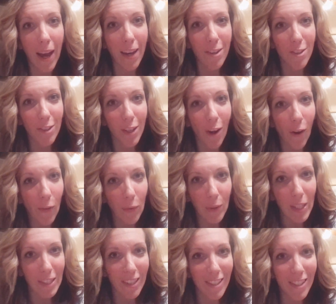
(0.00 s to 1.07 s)
actually all the
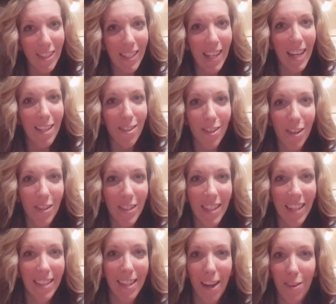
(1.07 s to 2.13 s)
research today shows
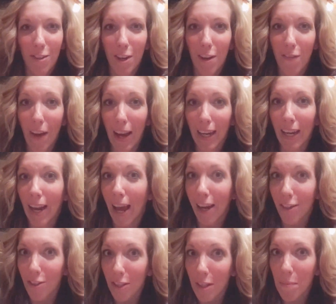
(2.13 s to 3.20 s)
that saturated fat can
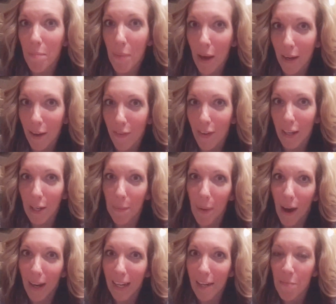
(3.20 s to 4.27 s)
actually benefit your
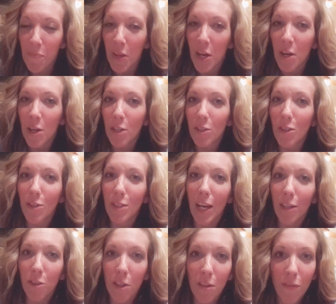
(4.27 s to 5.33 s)
body. So
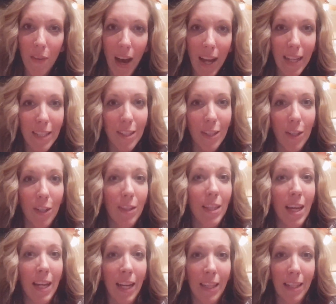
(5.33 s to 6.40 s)
saturated fat is a good
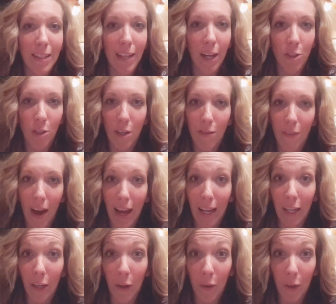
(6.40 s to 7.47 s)
thing, and the saturated fat
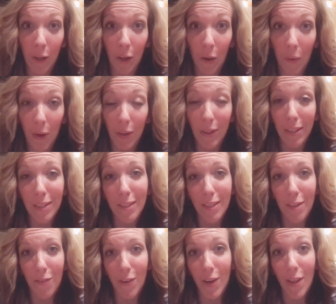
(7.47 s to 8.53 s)
in coconut oil is
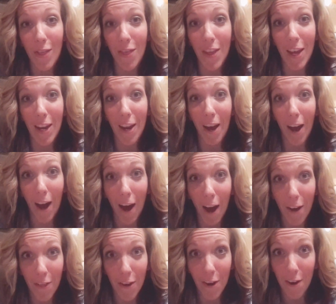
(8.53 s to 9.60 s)
different than
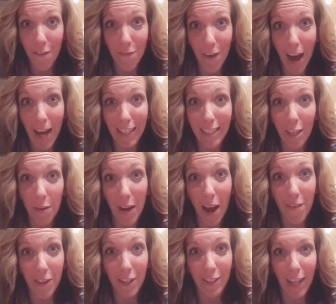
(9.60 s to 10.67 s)
other fats that we
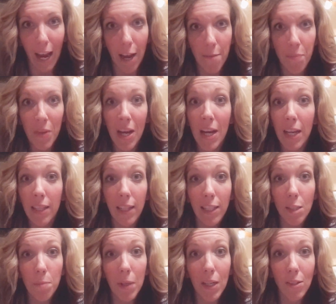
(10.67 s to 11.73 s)
have in our diet. And
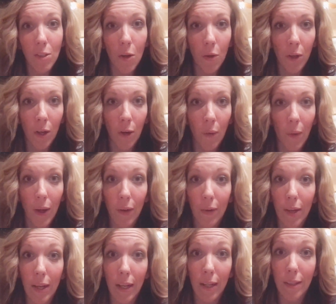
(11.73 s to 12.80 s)
that's because coconut
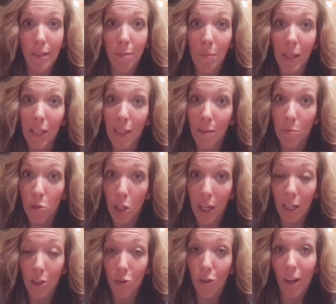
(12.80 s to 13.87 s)
oil is medium
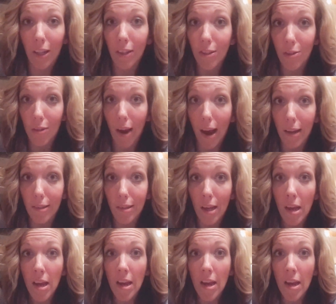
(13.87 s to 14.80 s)
chain triglycerides.